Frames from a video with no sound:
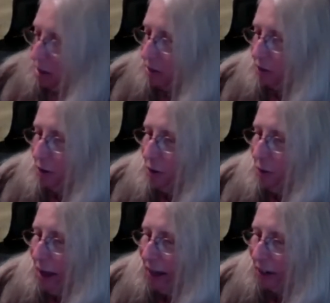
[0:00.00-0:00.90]
So
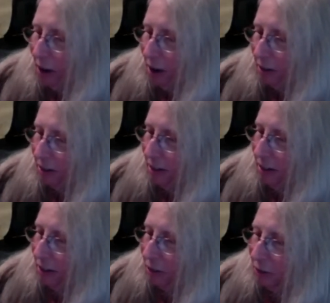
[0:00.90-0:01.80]
that causes the
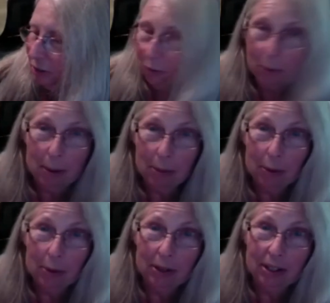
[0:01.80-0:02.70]
electric, remember
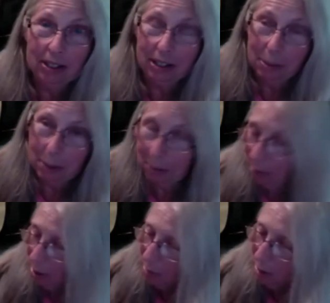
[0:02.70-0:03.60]
when we did the ping
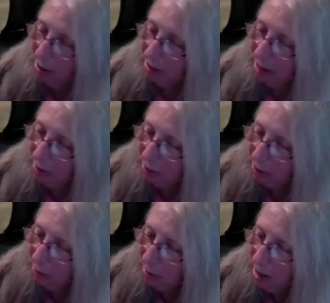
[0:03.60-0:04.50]
pong balls down the
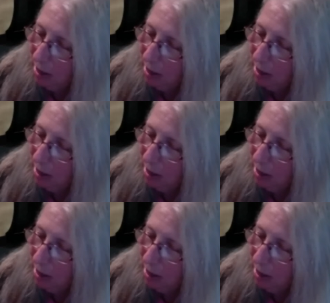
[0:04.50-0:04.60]
tube?